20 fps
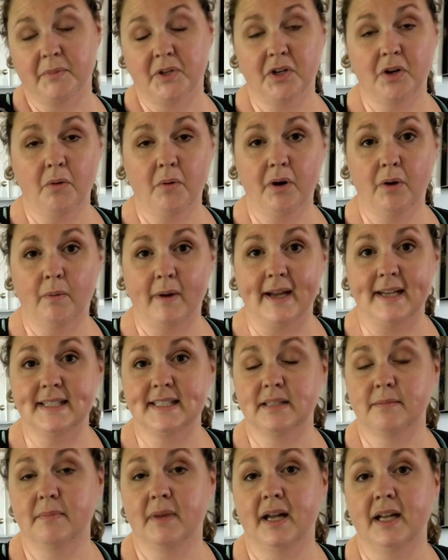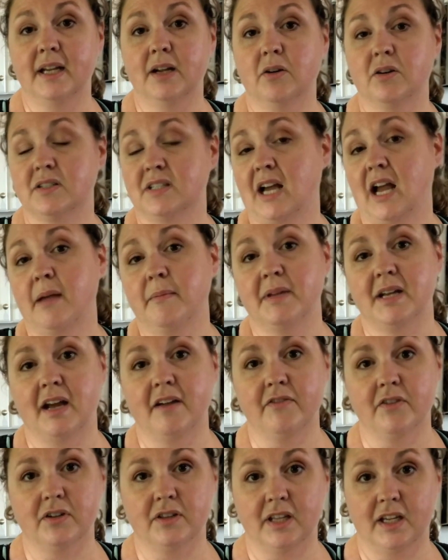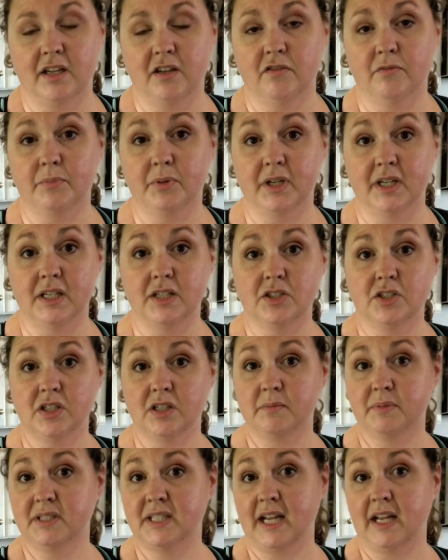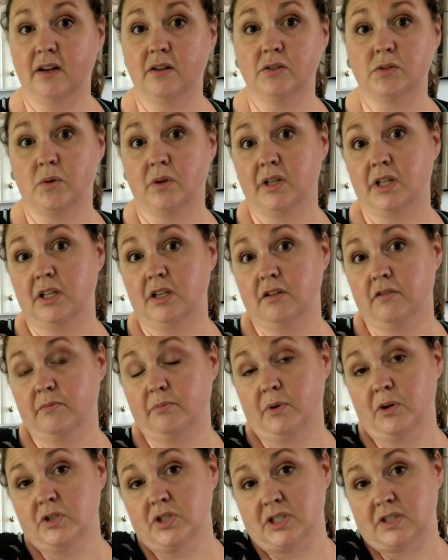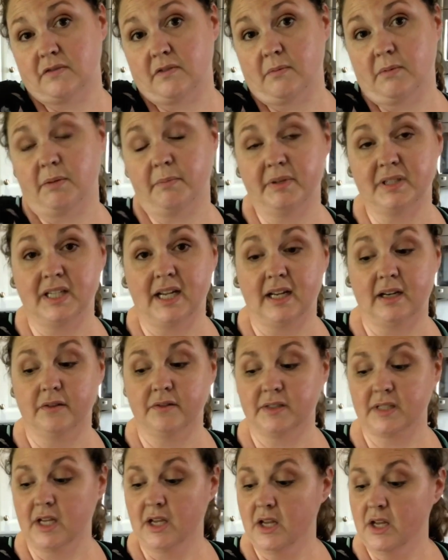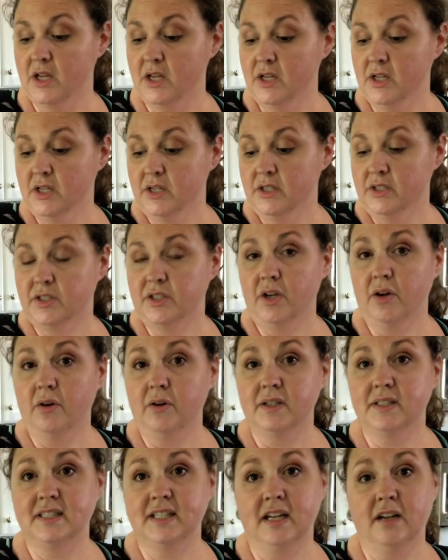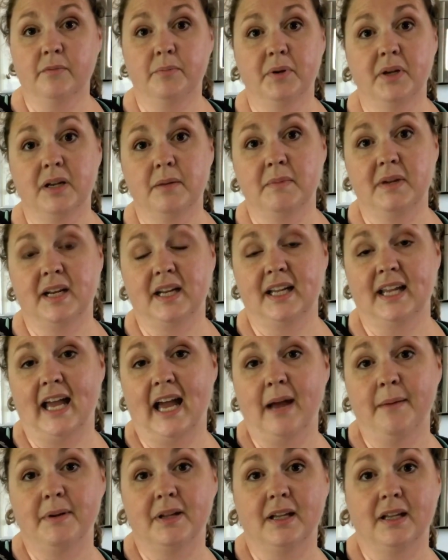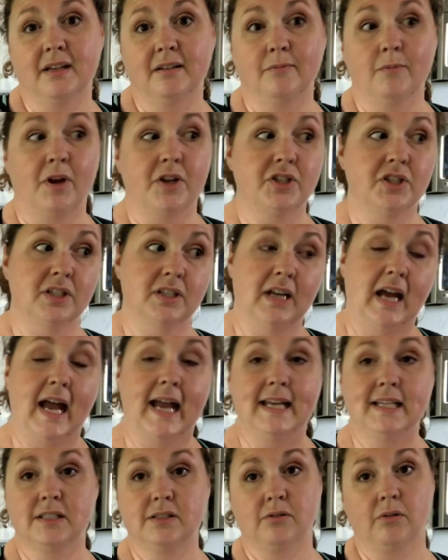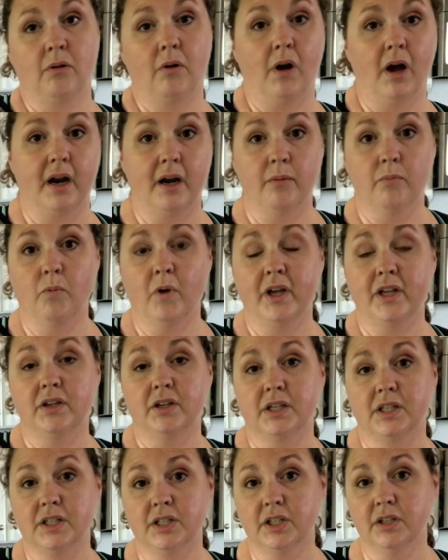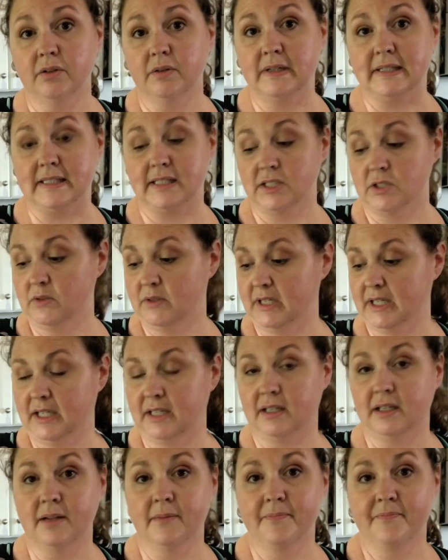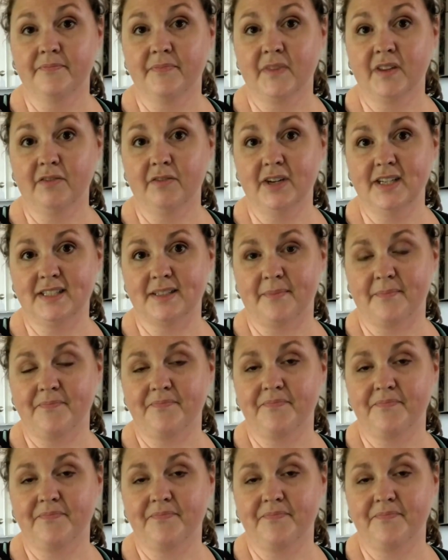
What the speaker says: You don't want to waste the money or time and effort that you've put into the potatoes or that you've purchased from the potatoes. So instead of putting them in a cabinet and watching ice grow on them, what you can do is you can freeze them.